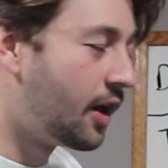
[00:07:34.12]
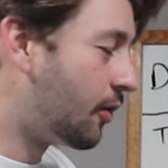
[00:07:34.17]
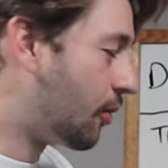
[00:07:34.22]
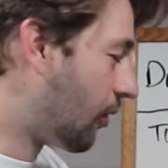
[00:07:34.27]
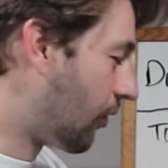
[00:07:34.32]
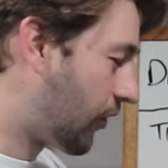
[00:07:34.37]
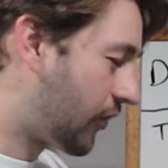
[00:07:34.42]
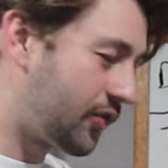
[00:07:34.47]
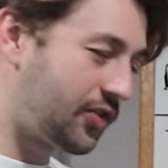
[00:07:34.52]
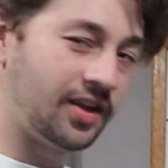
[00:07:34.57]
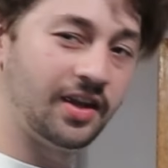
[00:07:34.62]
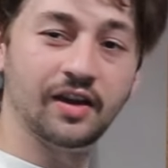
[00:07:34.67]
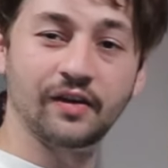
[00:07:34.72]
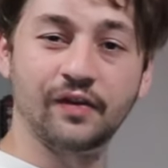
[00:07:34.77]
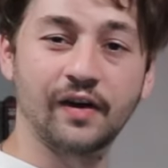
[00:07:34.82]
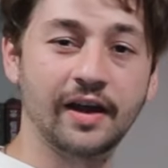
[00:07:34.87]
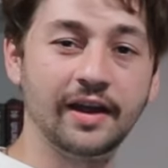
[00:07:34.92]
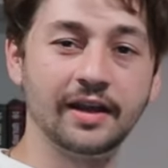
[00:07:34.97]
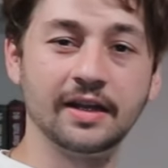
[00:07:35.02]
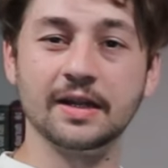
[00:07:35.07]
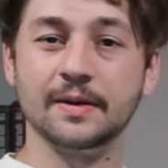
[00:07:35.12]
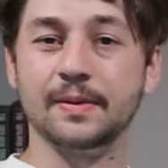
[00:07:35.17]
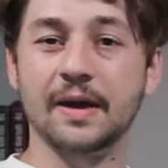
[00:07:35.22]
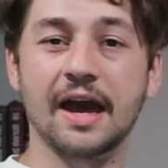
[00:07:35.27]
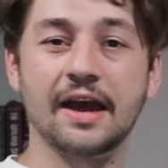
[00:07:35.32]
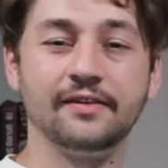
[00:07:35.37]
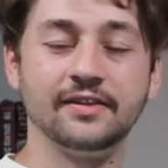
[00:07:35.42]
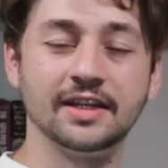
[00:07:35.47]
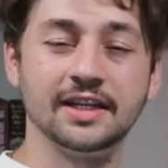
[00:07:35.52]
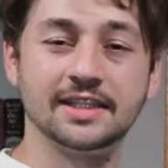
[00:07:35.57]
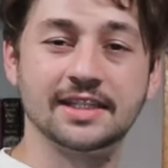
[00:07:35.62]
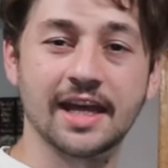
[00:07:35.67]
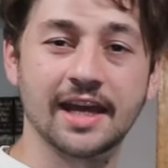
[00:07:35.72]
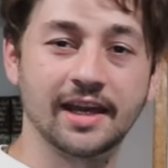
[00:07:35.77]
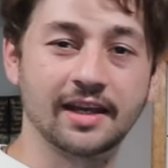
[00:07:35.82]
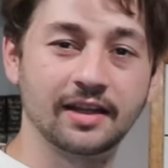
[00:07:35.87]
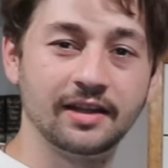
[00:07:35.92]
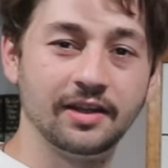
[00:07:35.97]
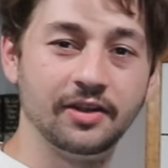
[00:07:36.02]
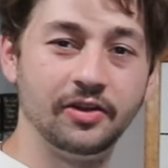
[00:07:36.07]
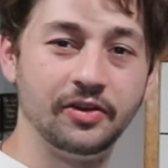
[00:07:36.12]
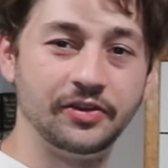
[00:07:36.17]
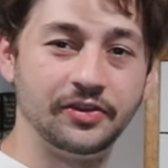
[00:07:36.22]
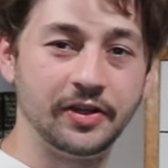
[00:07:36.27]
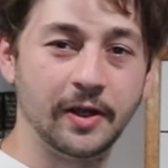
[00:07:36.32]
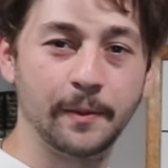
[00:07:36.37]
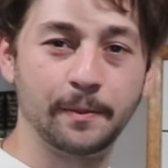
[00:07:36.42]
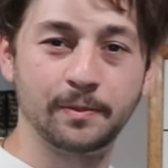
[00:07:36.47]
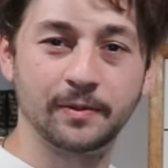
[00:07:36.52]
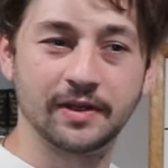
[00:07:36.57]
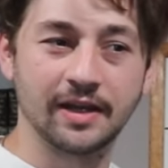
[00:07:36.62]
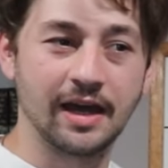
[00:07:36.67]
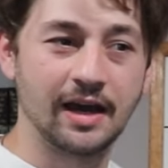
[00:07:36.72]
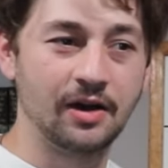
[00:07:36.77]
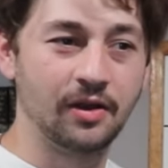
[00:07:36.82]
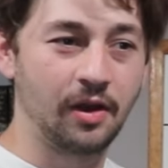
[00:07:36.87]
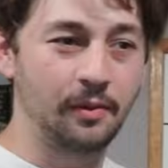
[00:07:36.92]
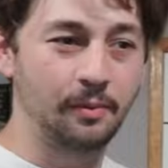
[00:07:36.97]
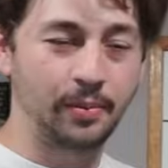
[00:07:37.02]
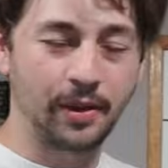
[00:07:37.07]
We'll see if I end up having to take a little dip down